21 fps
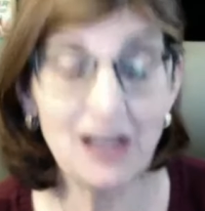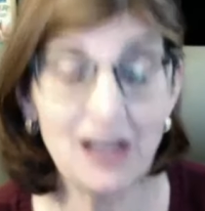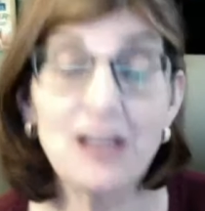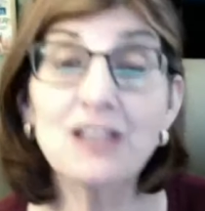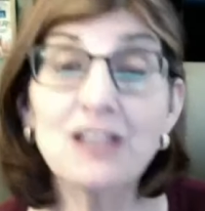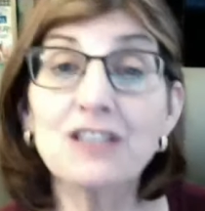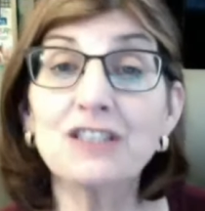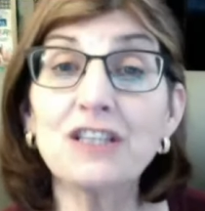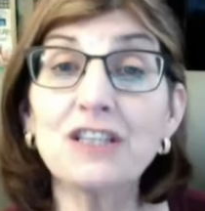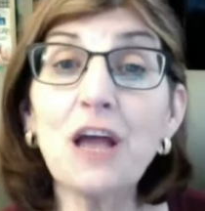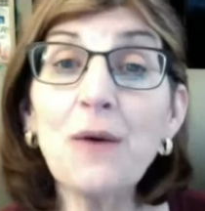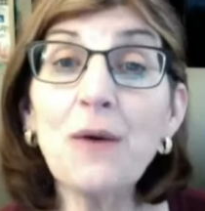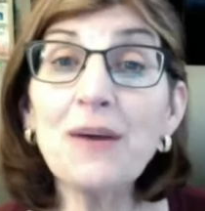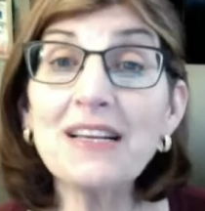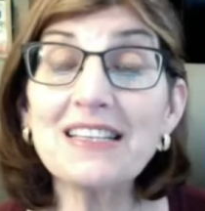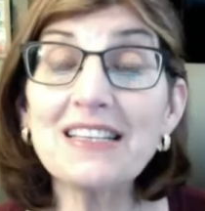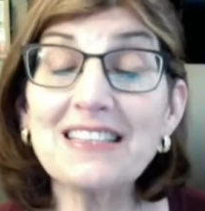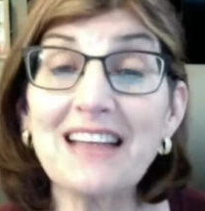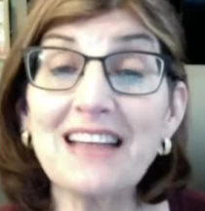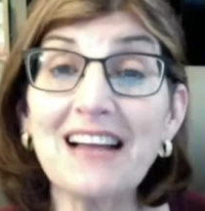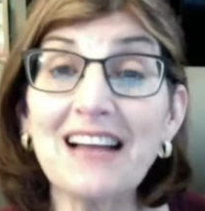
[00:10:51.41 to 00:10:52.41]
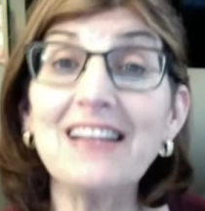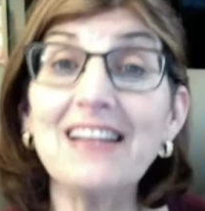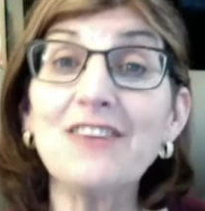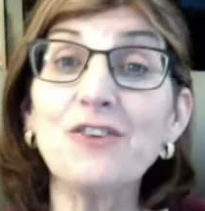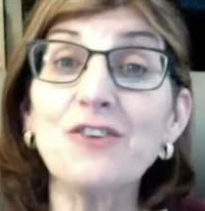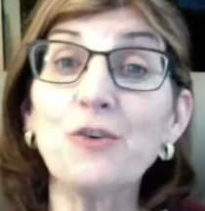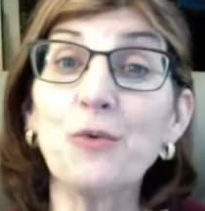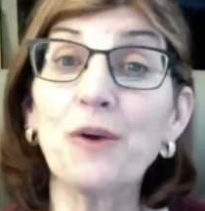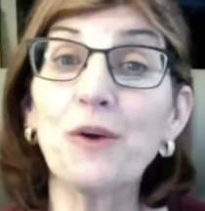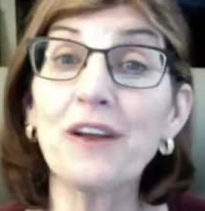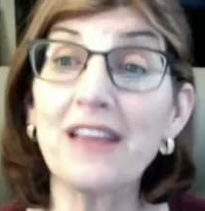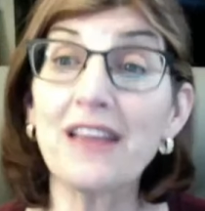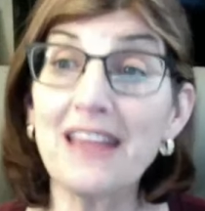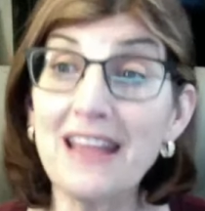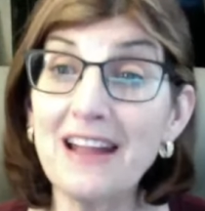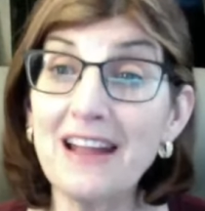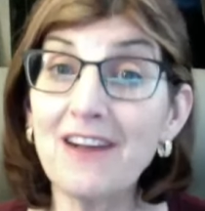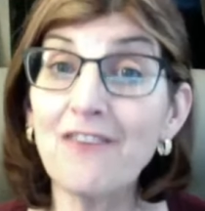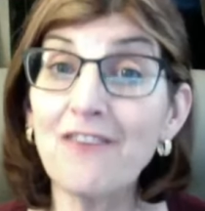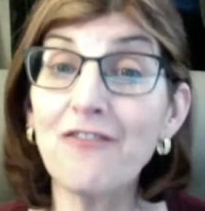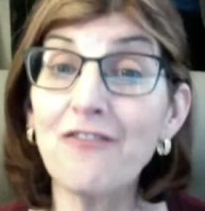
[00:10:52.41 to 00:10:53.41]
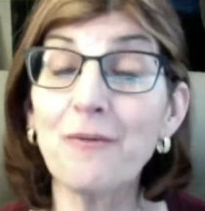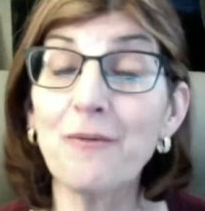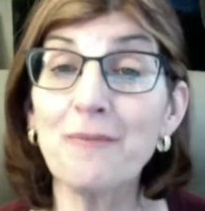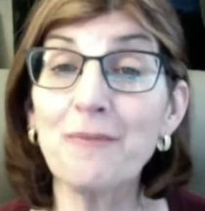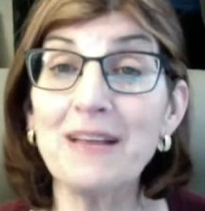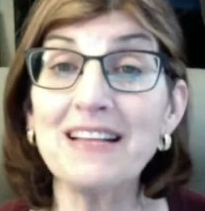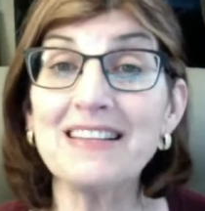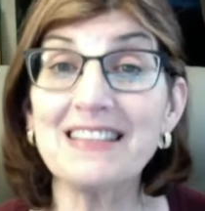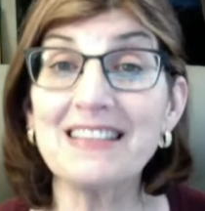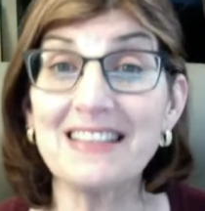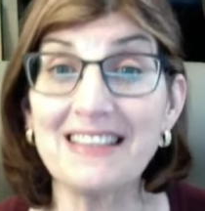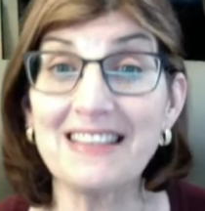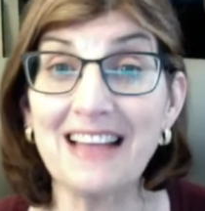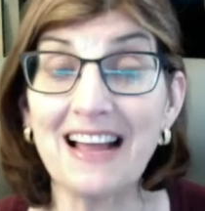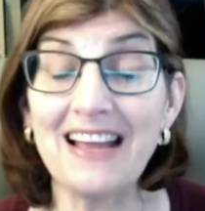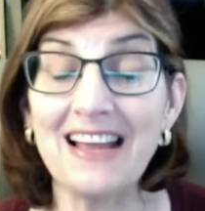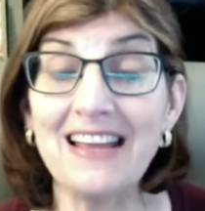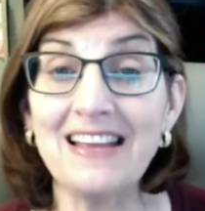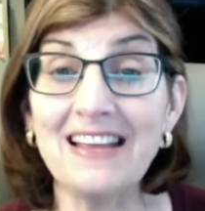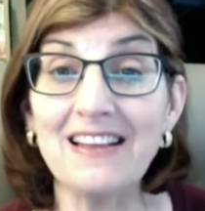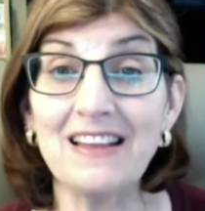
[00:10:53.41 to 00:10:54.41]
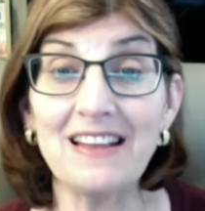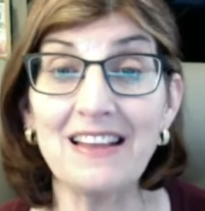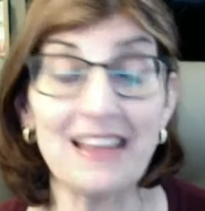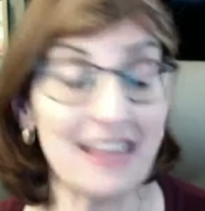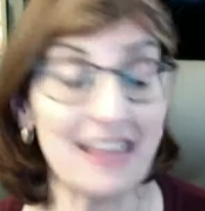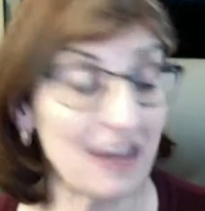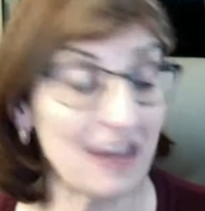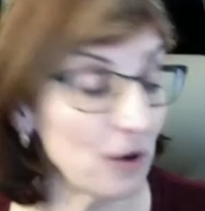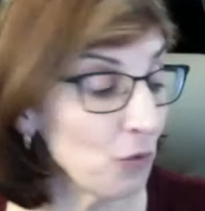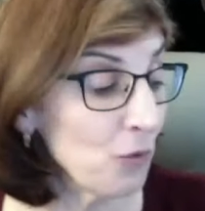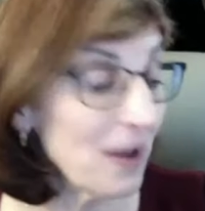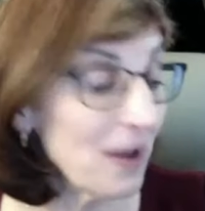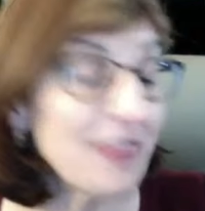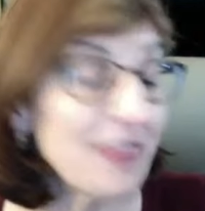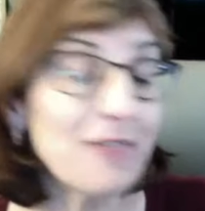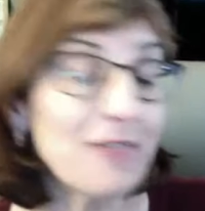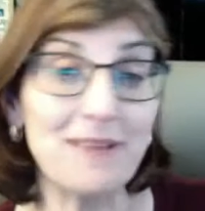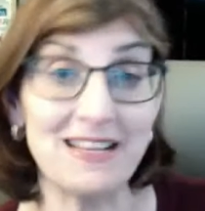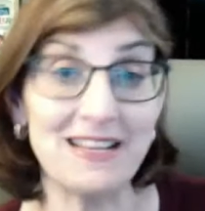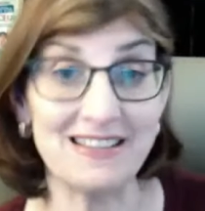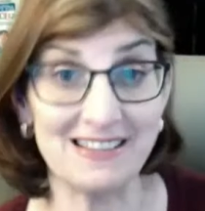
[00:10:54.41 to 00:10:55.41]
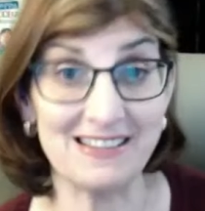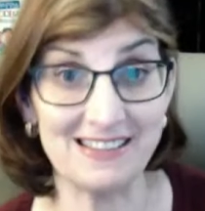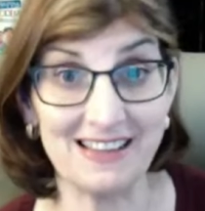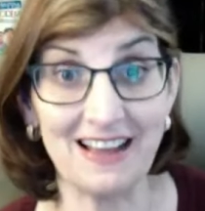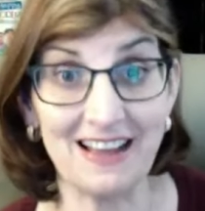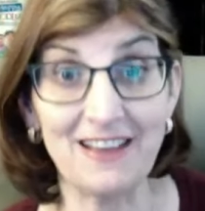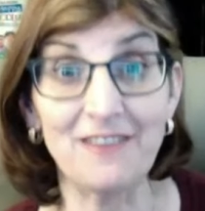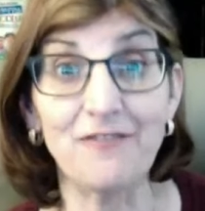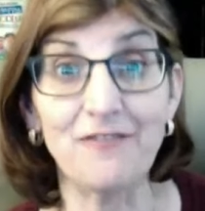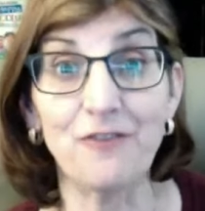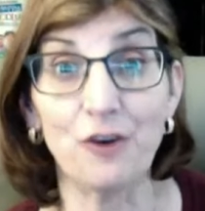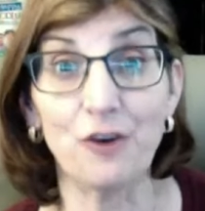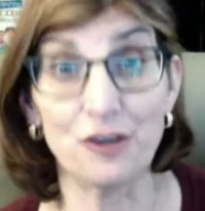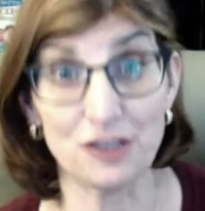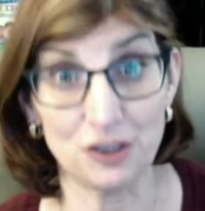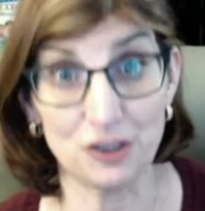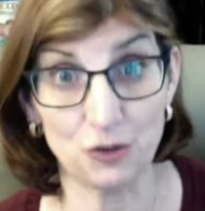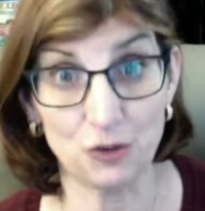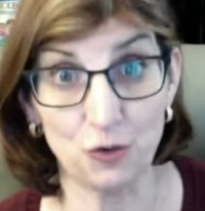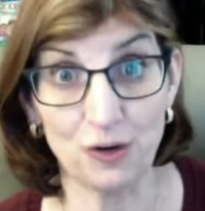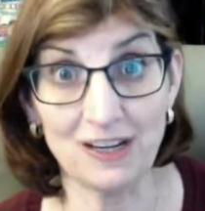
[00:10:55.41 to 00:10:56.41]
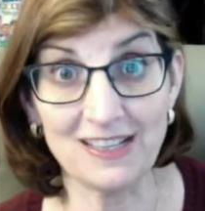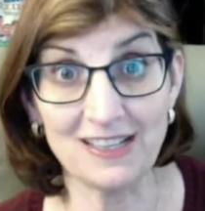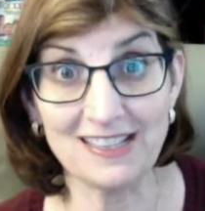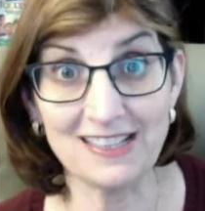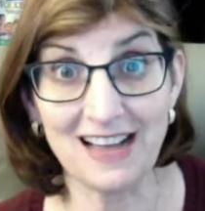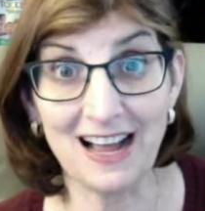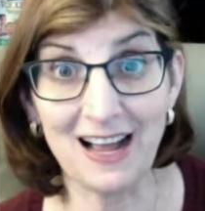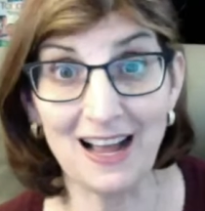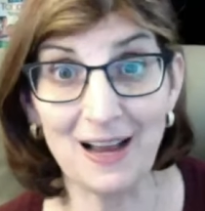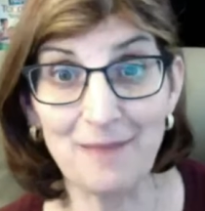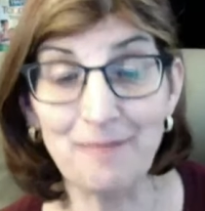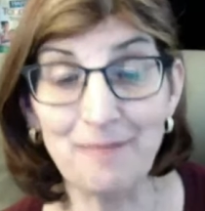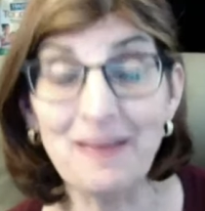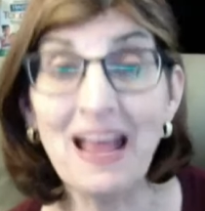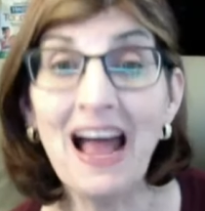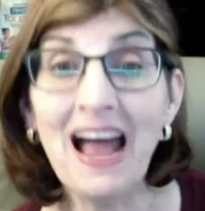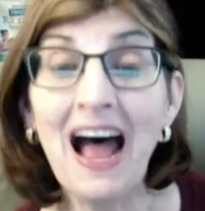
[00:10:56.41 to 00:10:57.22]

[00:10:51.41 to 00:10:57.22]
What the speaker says: So excited you were here with me tonight for story time.